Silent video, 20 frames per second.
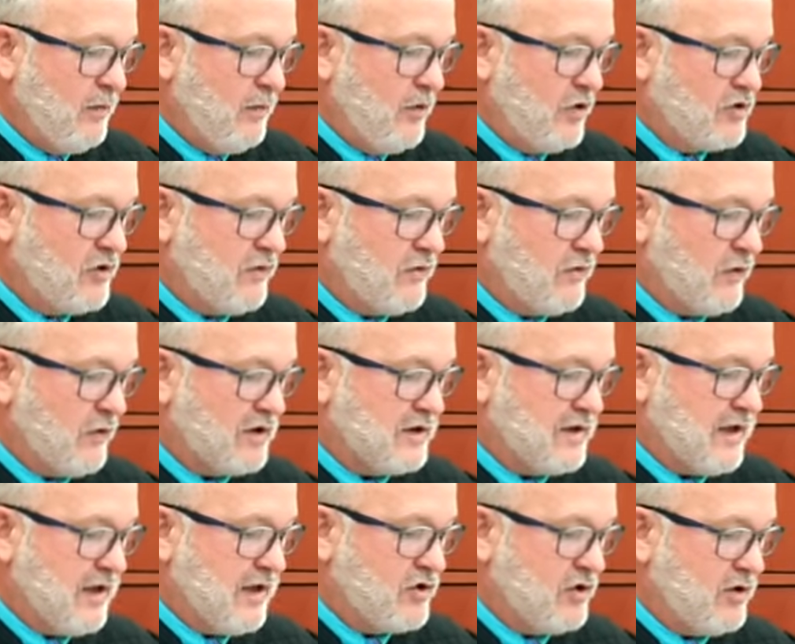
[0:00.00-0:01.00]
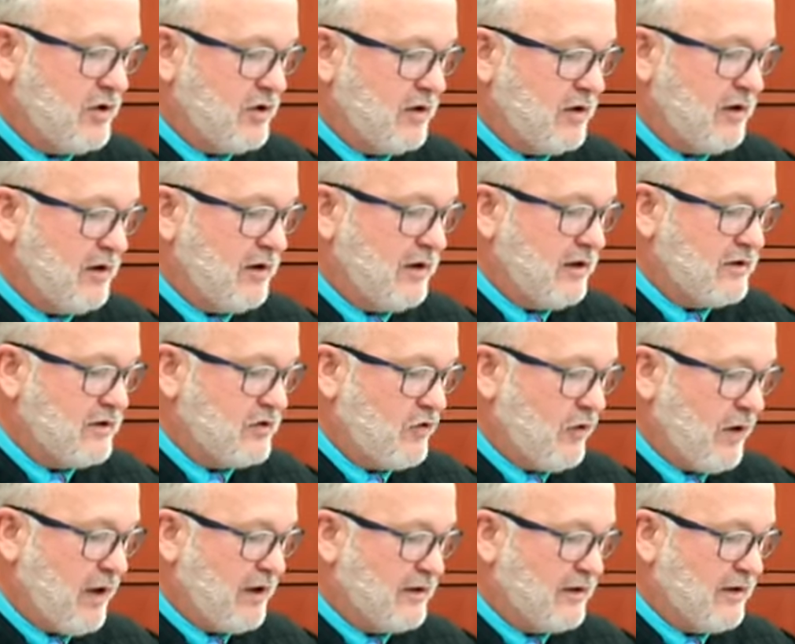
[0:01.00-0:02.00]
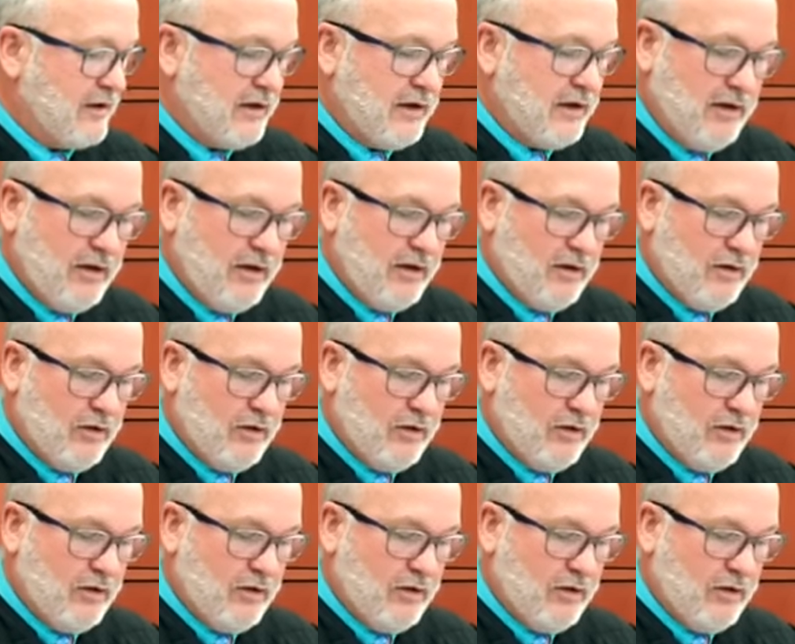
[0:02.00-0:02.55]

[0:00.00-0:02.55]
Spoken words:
Motion for extension is granted